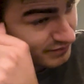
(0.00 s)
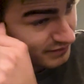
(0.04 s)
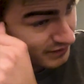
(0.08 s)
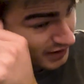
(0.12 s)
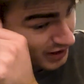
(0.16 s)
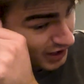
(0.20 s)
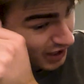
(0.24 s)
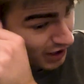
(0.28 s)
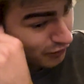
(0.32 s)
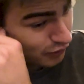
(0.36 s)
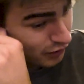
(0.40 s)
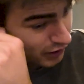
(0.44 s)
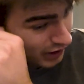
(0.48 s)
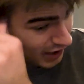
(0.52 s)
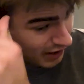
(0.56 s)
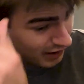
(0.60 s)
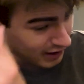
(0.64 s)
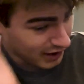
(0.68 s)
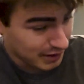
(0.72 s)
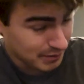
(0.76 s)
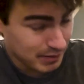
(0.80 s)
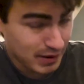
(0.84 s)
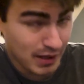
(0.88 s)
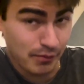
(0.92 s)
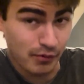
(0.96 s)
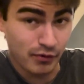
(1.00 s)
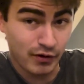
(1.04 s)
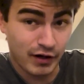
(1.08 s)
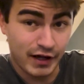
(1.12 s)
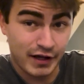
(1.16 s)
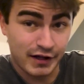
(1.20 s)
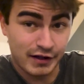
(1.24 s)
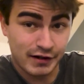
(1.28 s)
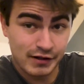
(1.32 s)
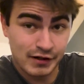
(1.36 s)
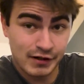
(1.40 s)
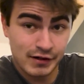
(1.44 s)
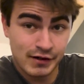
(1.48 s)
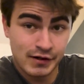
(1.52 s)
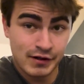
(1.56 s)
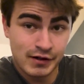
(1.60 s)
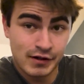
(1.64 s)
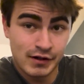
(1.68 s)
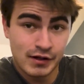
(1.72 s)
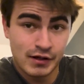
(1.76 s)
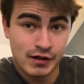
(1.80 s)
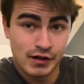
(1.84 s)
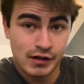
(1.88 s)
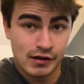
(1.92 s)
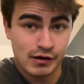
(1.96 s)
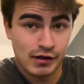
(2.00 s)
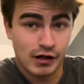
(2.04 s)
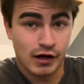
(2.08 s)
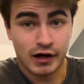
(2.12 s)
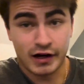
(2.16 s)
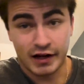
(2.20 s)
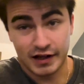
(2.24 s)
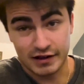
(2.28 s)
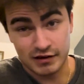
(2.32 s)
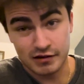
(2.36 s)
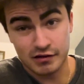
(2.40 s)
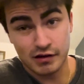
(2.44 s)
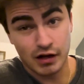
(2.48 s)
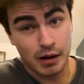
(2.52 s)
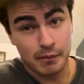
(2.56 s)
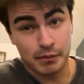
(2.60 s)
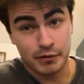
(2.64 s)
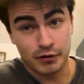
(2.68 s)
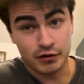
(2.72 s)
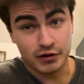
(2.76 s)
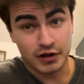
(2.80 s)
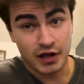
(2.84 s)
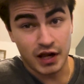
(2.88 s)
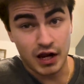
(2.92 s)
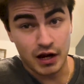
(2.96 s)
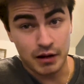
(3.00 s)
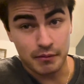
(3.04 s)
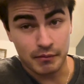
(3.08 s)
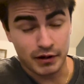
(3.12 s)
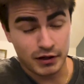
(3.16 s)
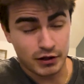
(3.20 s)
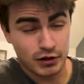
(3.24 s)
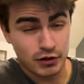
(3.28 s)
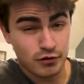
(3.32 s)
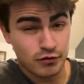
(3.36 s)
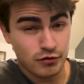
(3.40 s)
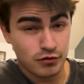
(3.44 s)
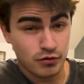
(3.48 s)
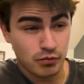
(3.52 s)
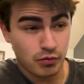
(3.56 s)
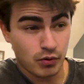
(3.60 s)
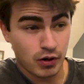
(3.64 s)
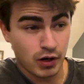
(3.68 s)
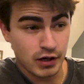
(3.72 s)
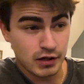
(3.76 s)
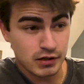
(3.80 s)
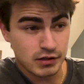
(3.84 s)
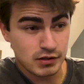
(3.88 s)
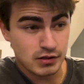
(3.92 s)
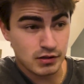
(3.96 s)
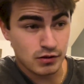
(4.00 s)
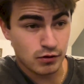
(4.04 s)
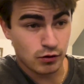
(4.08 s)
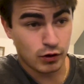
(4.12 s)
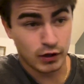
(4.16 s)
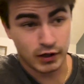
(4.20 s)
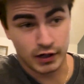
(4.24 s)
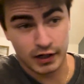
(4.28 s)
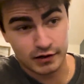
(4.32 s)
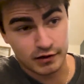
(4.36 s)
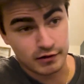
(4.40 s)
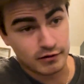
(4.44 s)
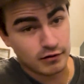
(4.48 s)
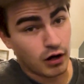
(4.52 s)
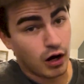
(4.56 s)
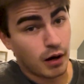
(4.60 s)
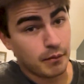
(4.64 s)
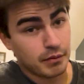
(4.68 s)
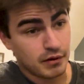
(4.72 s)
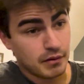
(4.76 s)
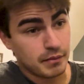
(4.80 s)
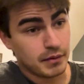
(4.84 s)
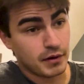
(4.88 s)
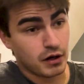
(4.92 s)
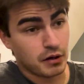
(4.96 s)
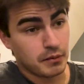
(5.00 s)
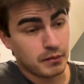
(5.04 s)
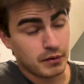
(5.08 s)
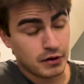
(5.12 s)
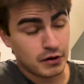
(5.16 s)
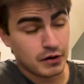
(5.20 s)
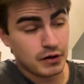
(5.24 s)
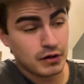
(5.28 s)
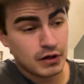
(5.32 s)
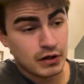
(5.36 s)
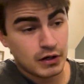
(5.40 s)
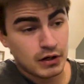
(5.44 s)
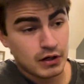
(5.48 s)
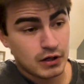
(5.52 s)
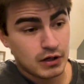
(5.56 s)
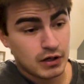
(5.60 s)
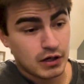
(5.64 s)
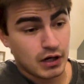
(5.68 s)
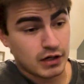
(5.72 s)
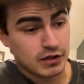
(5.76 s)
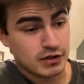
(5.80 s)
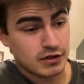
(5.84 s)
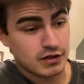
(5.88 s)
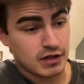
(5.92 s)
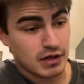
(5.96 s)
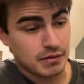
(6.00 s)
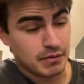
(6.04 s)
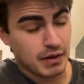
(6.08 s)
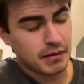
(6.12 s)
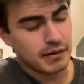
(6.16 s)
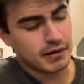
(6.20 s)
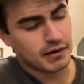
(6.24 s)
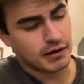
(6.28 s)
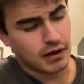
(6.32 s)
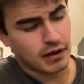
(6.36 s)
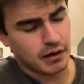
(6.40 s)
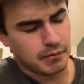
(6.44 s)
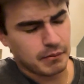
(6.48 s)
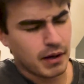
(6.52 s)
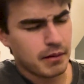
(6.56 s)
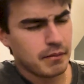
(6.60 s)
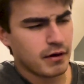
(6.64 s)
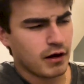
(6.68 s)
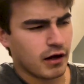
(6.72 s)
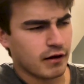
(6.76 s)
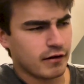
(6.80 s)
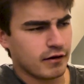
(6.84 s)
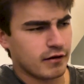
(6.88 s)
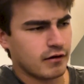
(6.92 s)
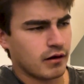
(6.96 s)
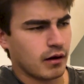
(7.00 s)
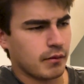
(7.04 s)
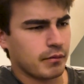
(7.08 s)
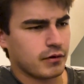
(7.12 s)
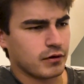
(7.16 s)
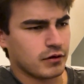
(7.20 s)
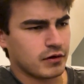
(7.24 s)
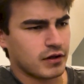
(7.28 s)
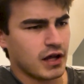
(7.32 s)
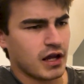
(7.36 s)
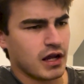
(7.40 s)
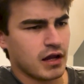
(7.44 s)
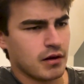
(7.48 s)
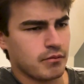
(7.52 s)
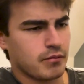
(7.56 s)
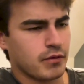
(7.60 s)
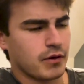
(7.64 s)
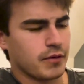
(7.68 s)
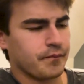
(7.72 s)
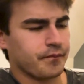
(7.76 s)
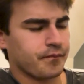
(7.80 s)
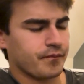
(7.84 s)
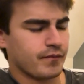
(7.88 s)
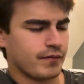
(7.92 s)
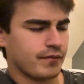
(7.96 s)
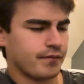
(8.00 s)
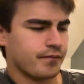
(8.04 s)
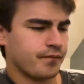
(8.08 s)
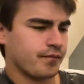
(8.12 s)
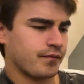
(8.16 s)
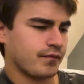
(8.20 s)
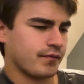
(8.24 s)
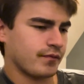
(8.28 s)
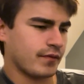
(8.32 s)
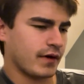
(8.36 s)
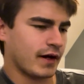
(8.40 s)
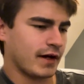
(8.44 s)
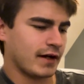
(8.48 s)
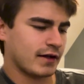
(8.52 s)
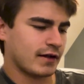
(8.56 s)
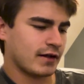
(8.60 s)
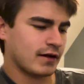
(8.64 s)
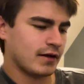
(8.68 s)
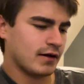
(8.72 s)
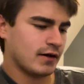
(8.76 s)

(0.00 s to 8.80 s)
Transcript: And I look at, like, people, like, that are, like, at the top of their game, like, YouTube-wise. Or, like, at the top of the pyramid. I just say maybe not at the top of the game, but, like...